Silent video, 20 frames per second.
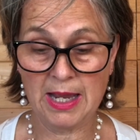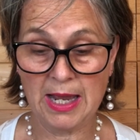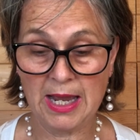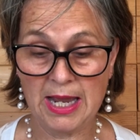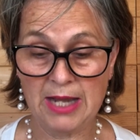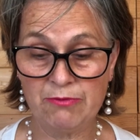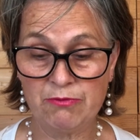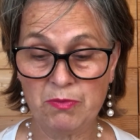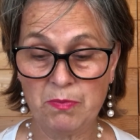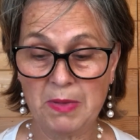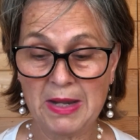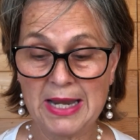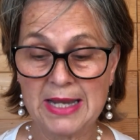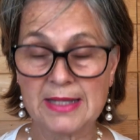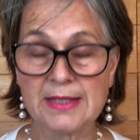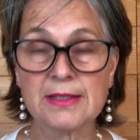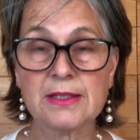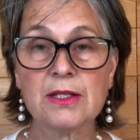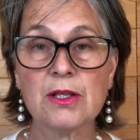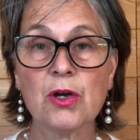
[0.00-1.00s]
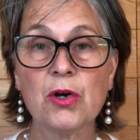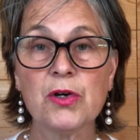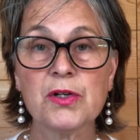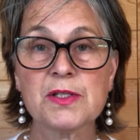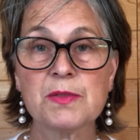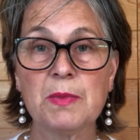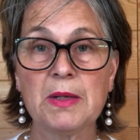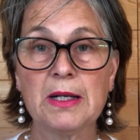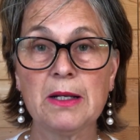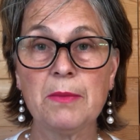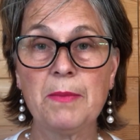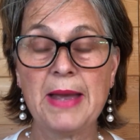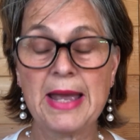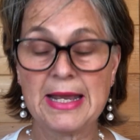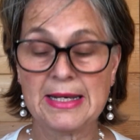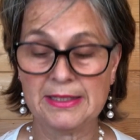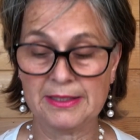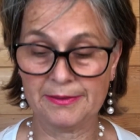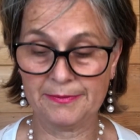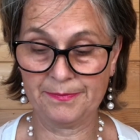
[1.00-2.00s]
had replaced the hospital
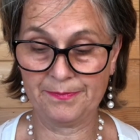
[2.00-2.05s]
bed.